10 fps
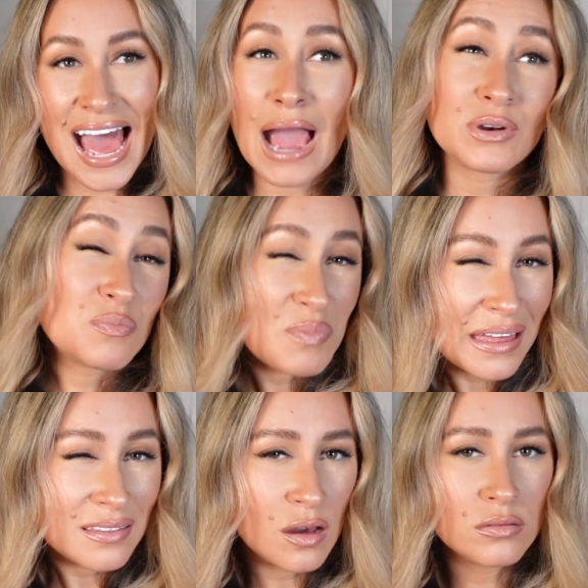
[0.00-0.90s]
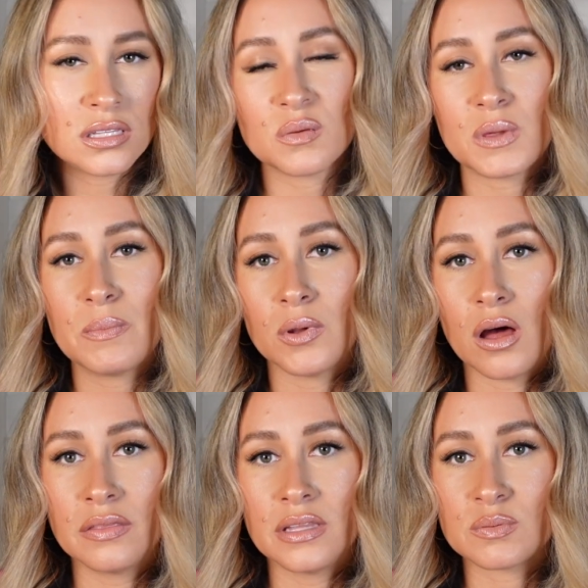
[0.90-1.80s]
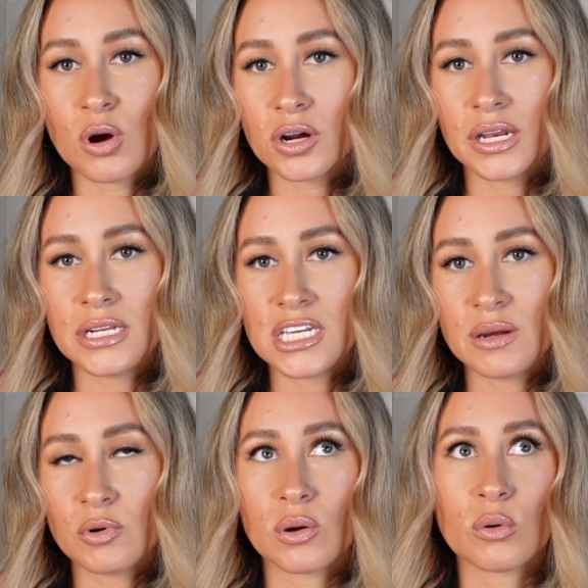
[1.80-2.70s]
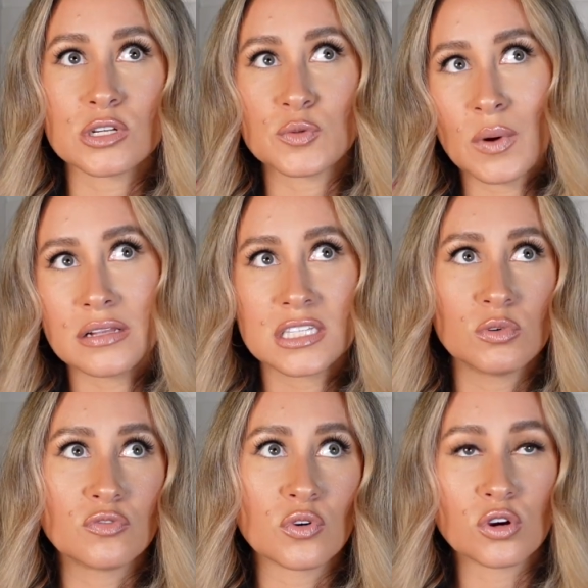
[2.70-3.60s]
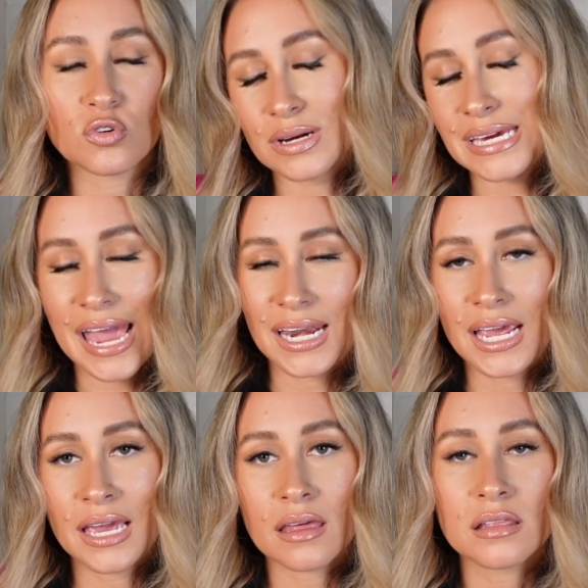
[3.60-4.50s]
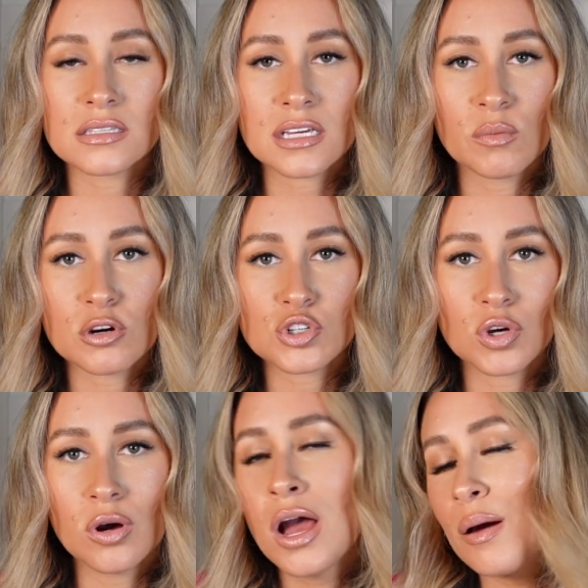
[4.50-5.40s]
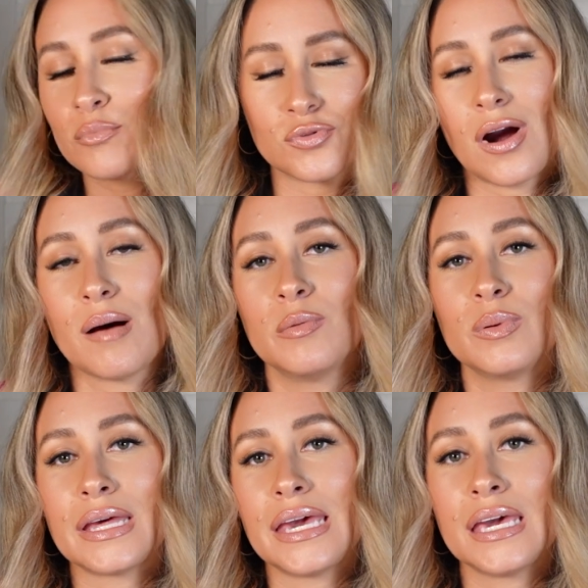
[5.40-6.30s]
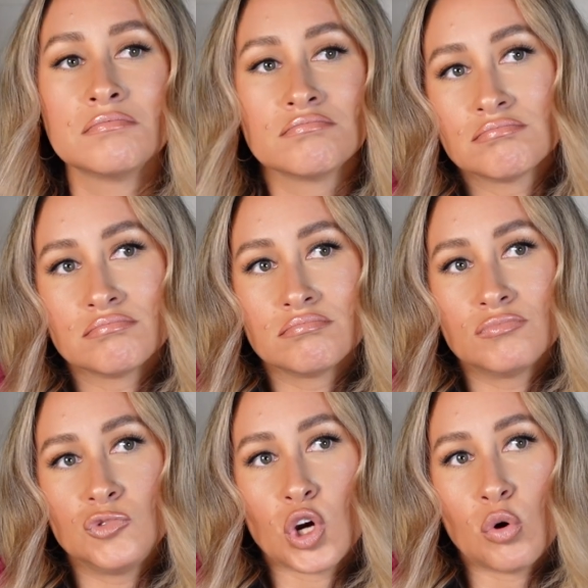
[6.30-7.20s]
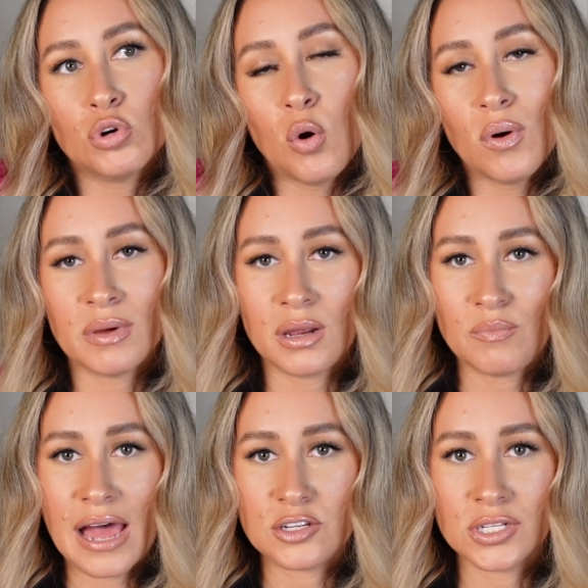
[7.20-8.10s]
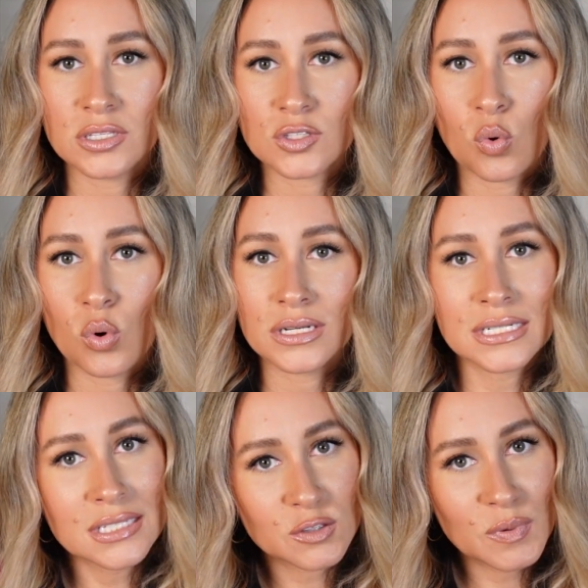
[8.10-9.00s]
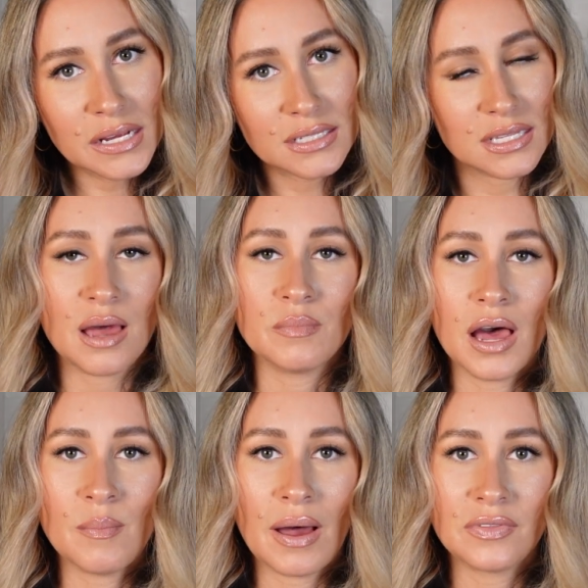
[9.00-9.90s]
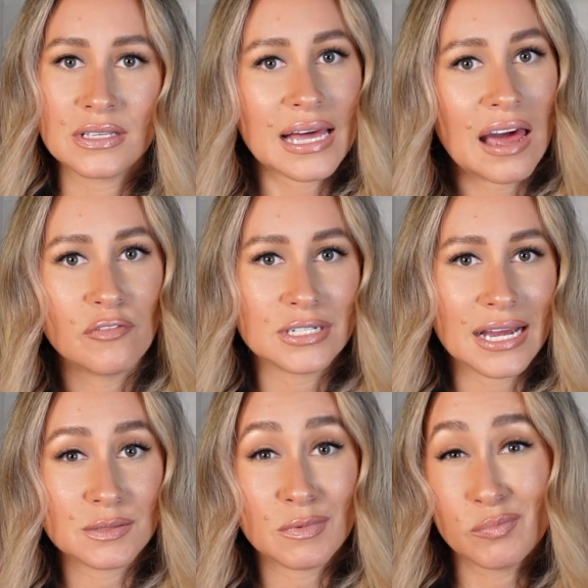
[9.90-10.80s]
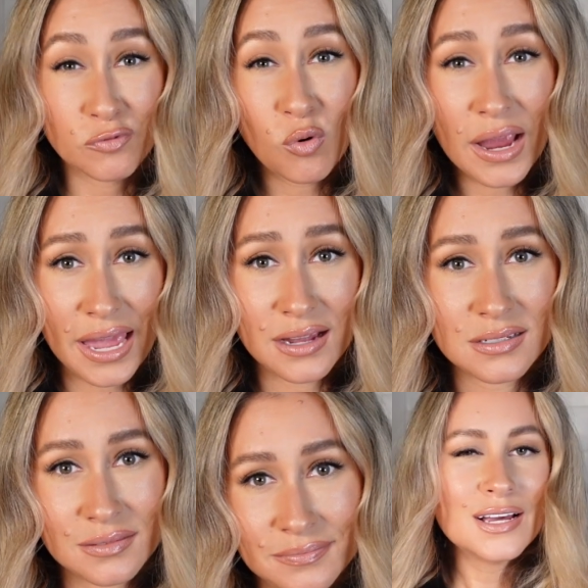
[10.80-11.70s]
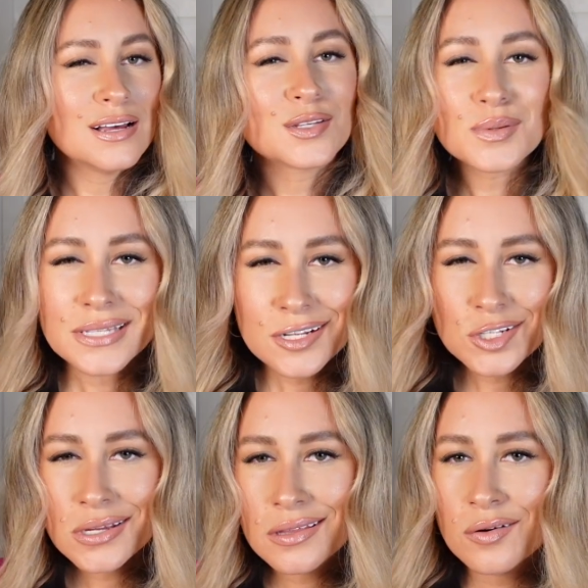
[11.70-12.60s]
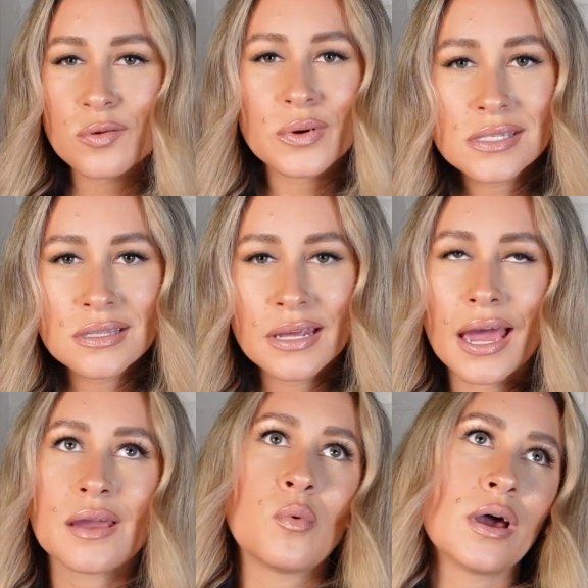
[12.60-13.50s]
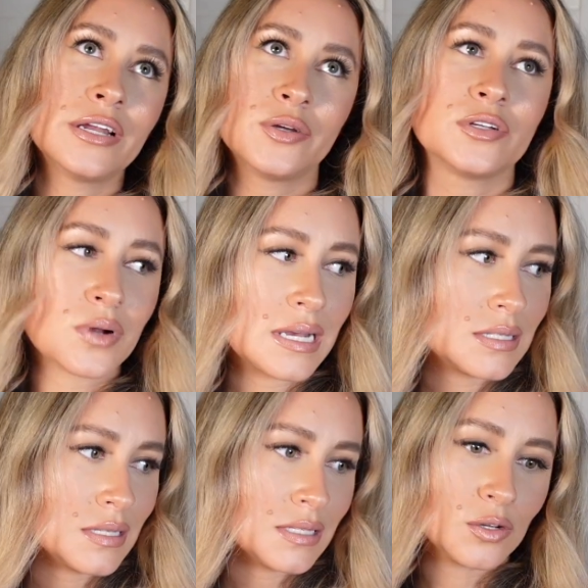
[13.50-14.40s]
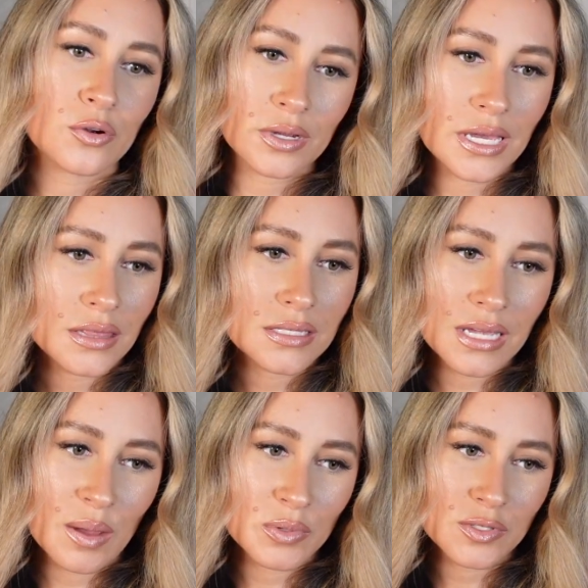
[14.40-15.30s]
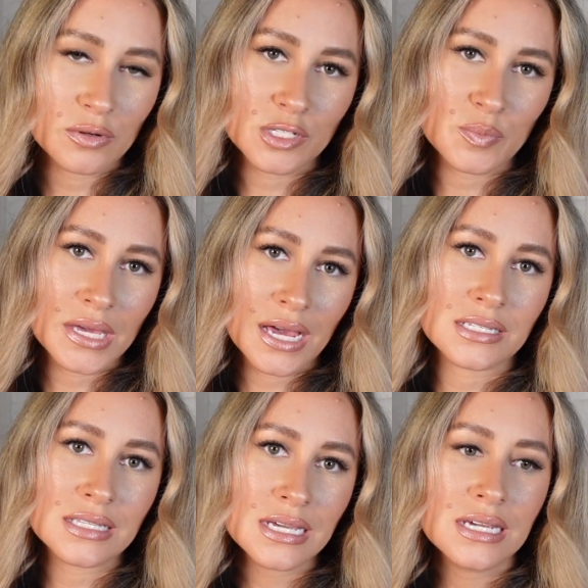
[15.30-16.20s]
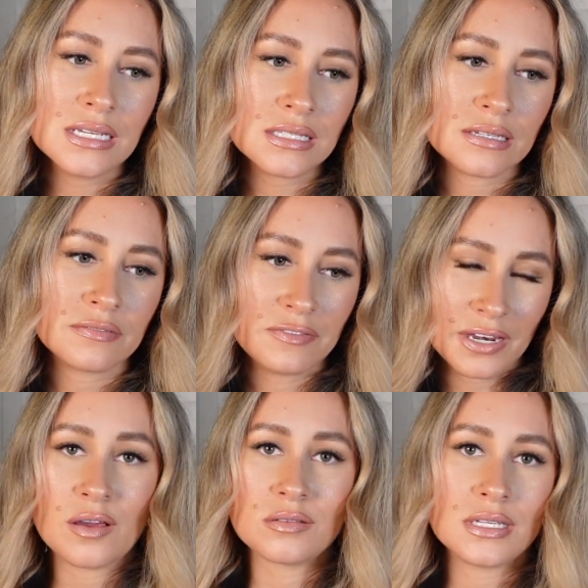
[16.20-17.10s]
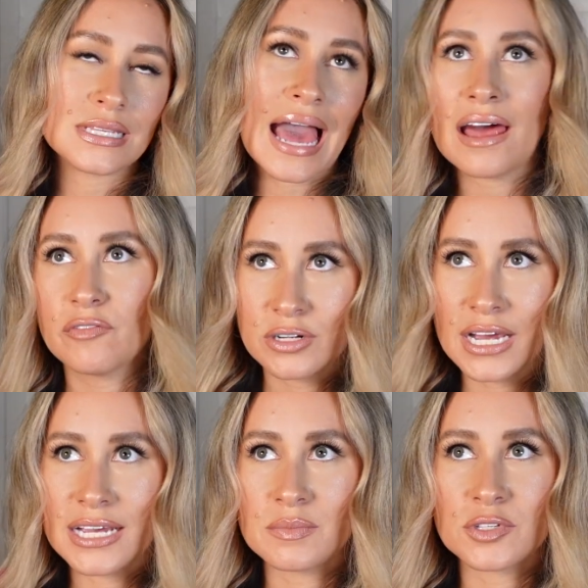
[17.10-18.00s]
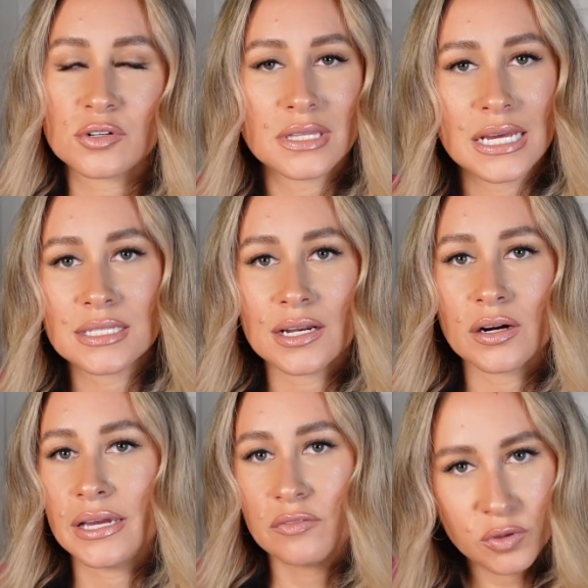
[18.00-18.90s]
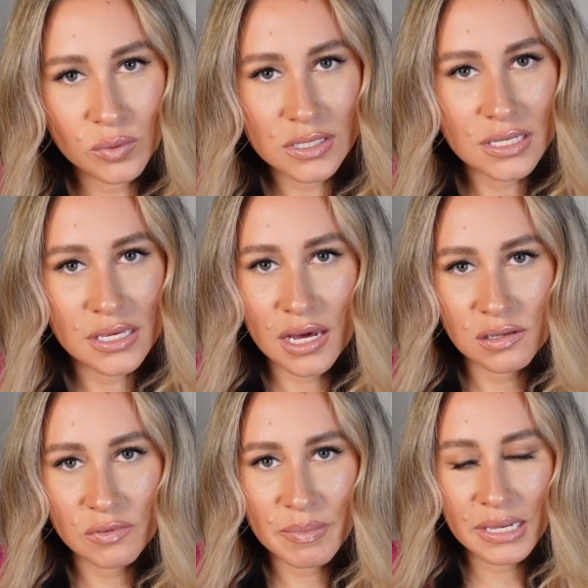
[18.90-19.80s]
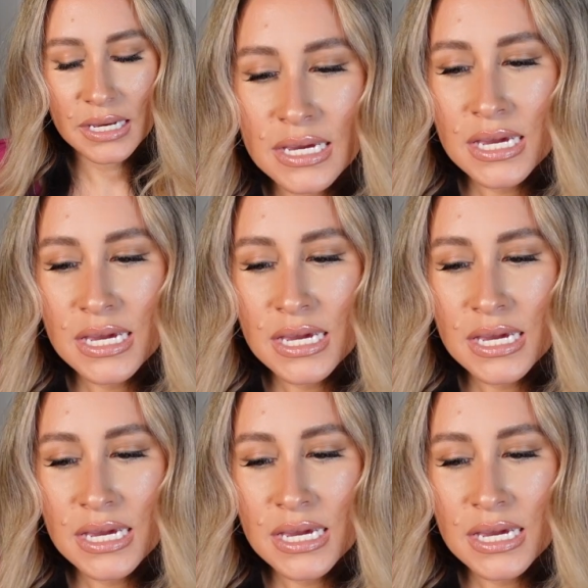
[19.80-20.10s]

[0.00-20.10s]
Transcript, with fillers: I would bet though that the people on this marketing team or that were responsible for creating this commercial probably don't know women in pageants or didn't speak to them about this advertisement beforehand. So essentially though, the reason that I wanted to address this and create this episode is because these videos, these advertisements, are things that are influencing young women.